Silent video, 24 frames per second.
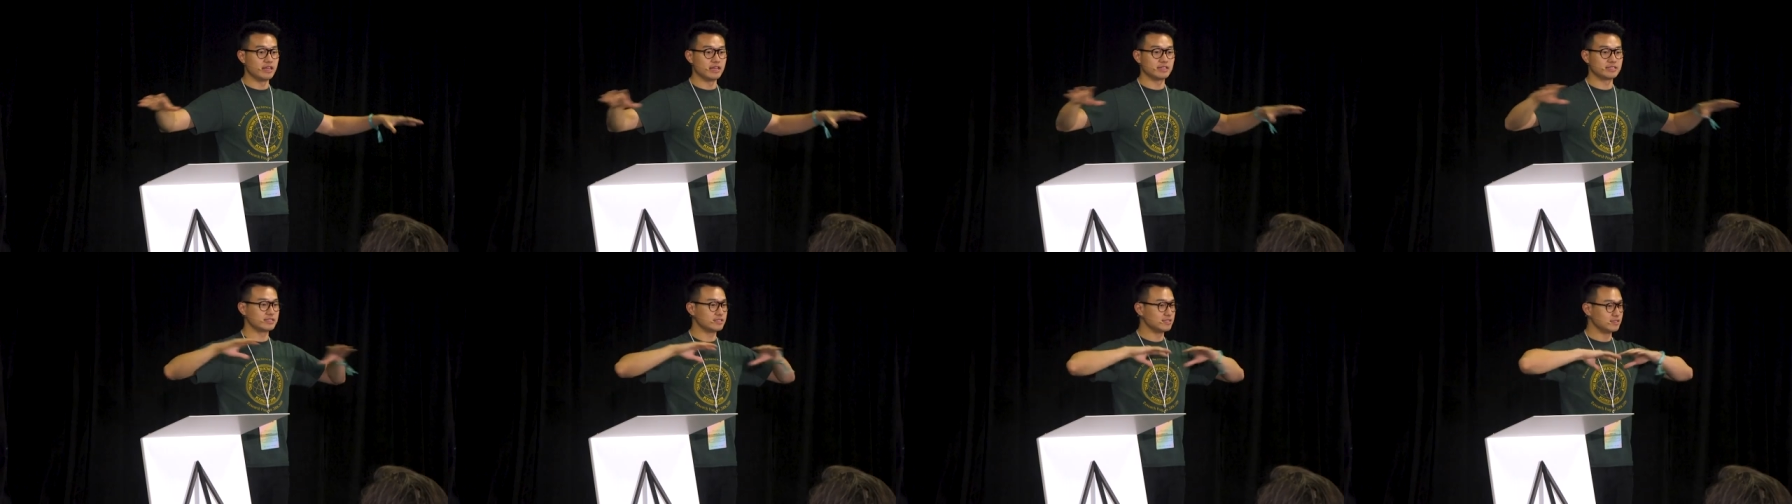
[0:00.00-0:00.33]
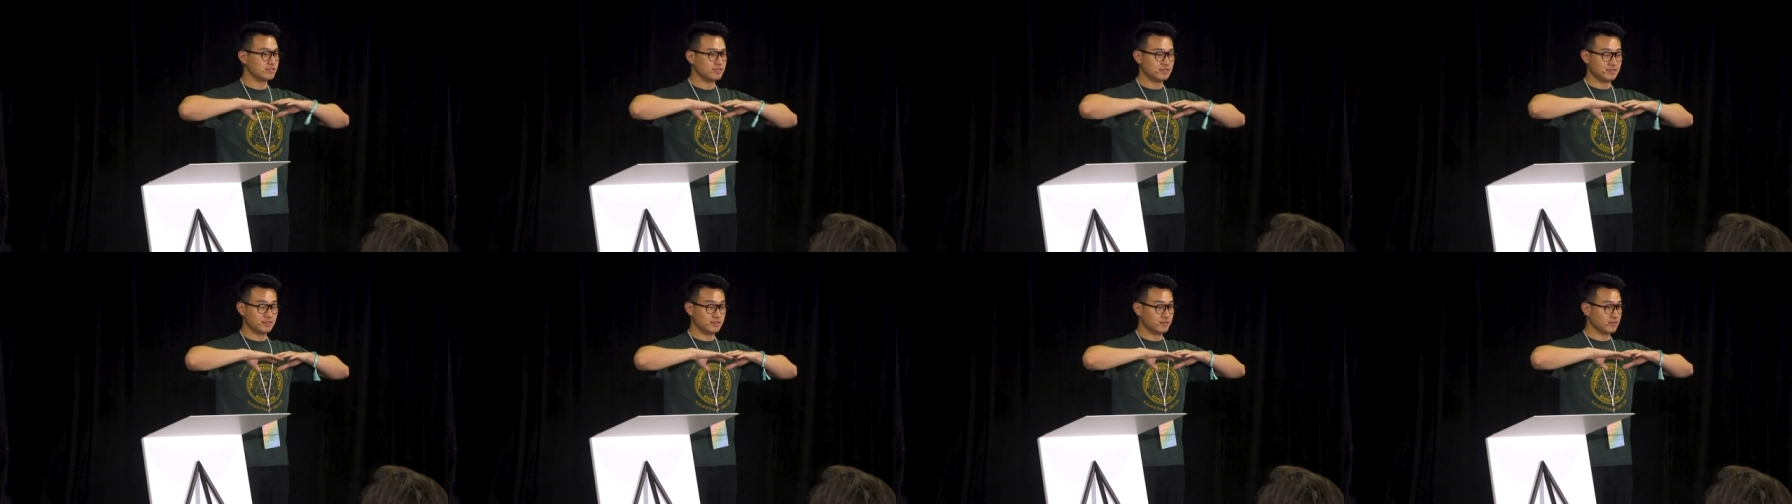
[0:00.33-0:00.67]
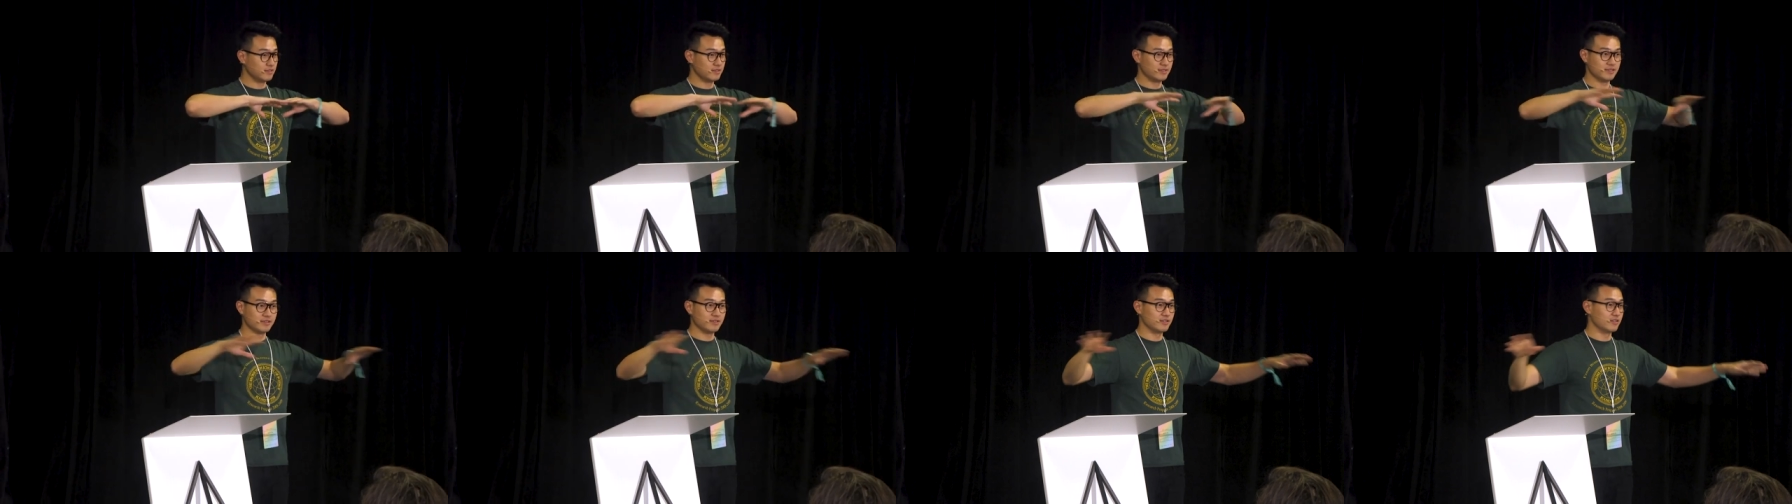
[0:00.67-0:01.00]
and that's
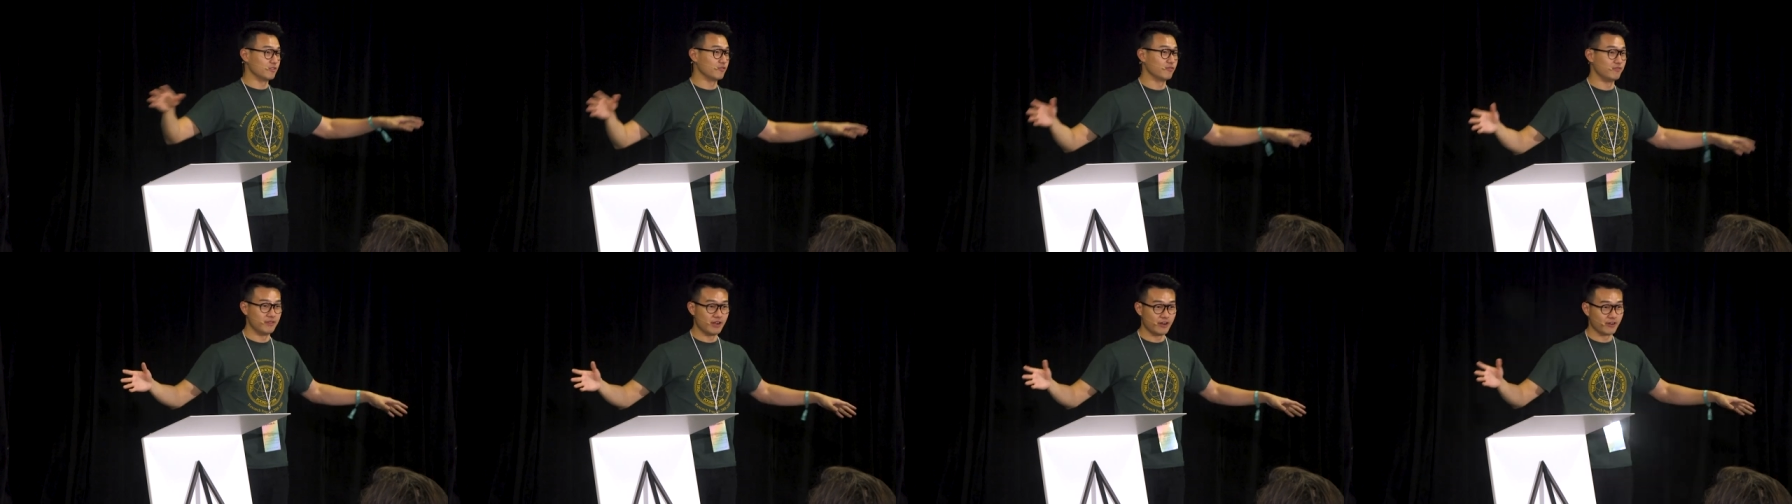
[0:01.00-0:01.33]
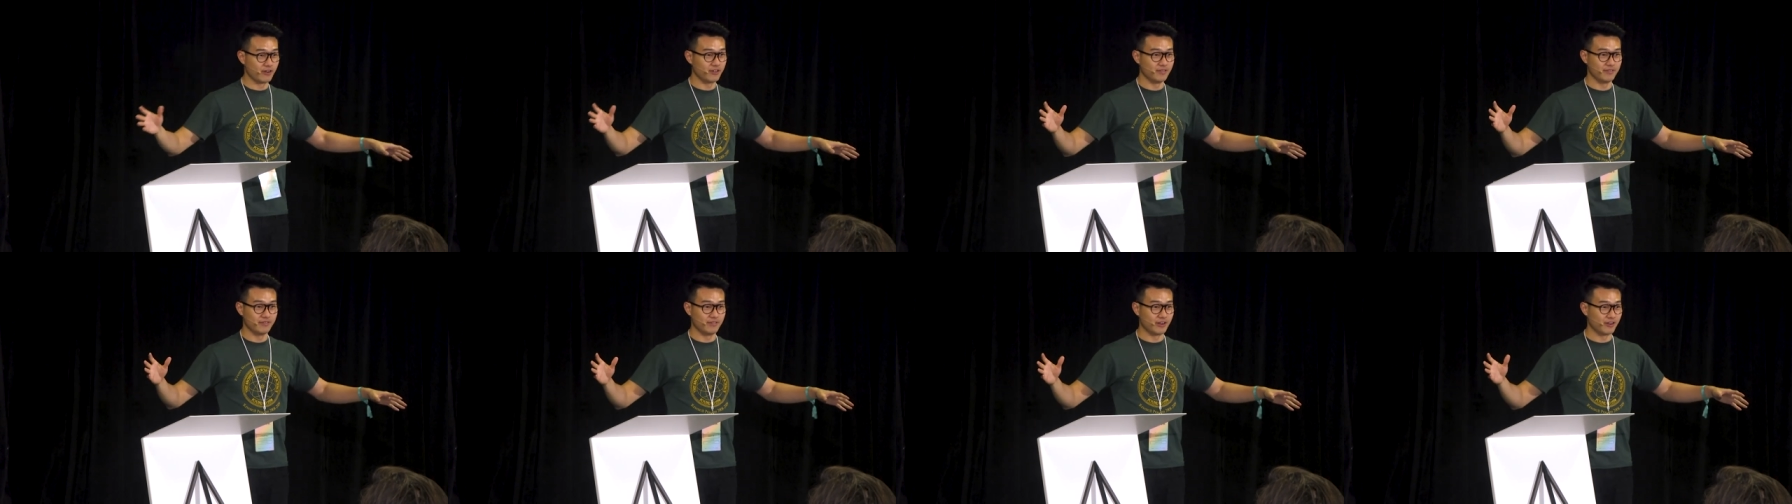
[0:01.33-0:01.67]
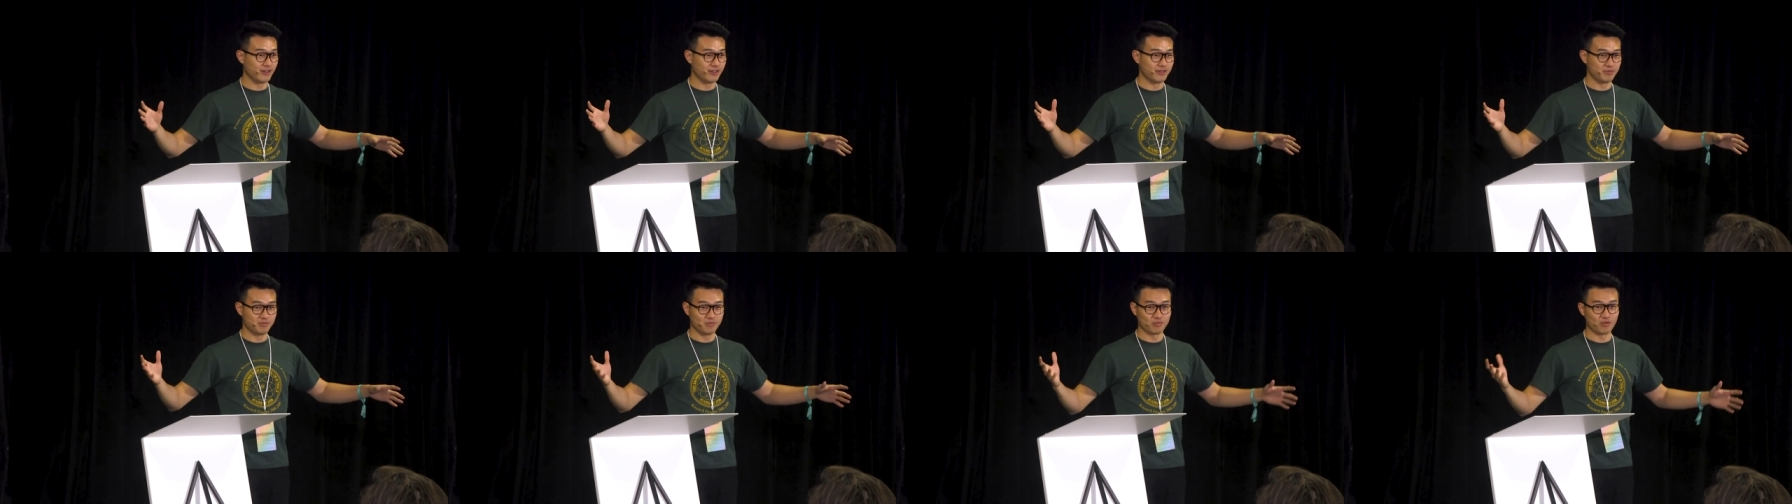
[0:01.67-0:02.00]
very
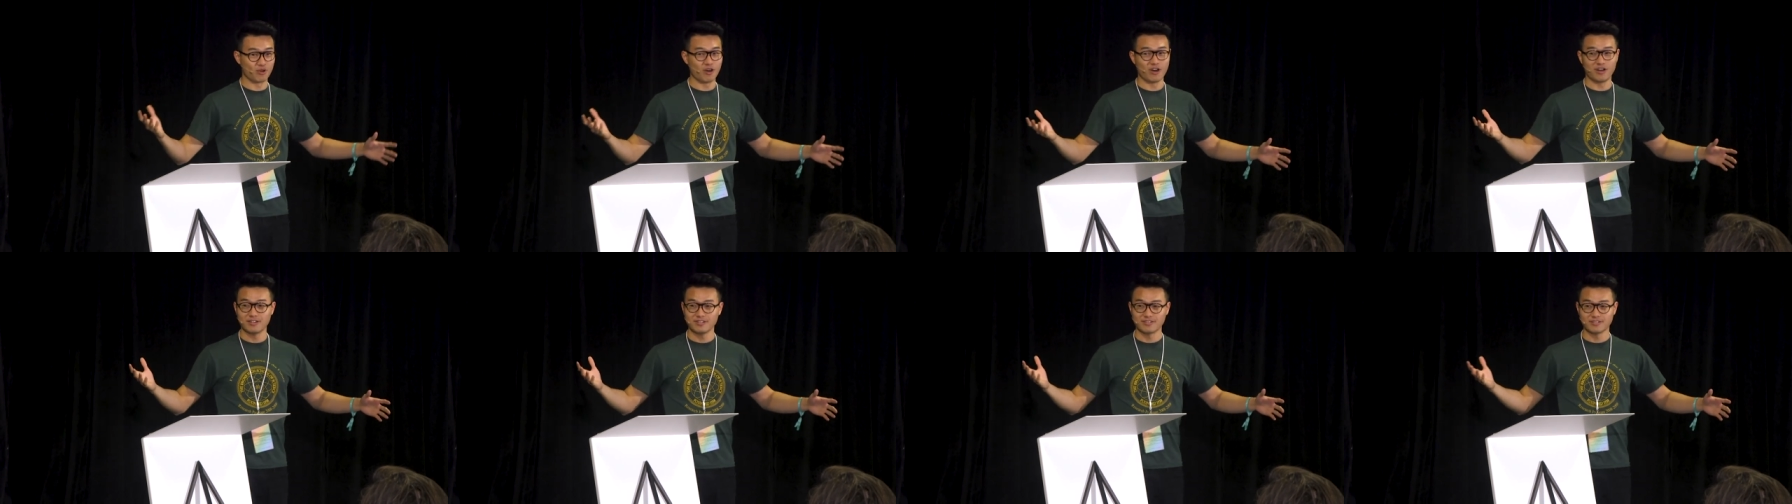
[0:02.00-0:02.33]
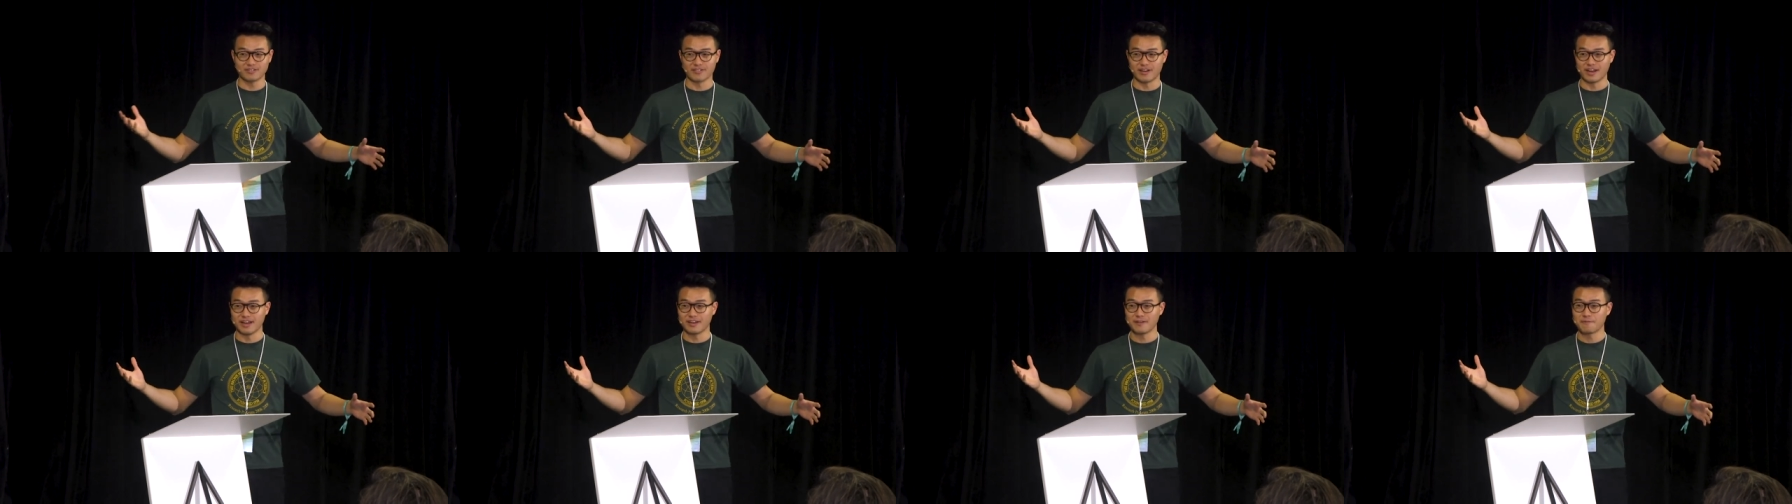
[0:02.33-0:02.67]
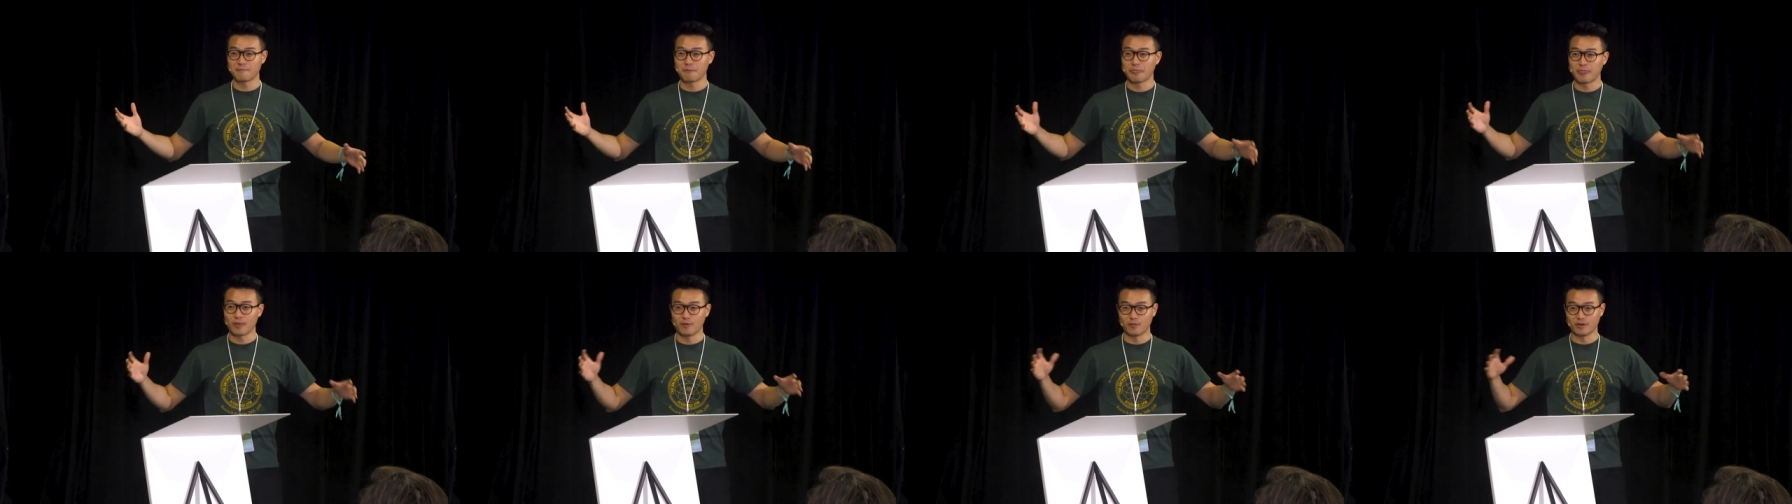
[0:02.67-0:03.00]
very broad right.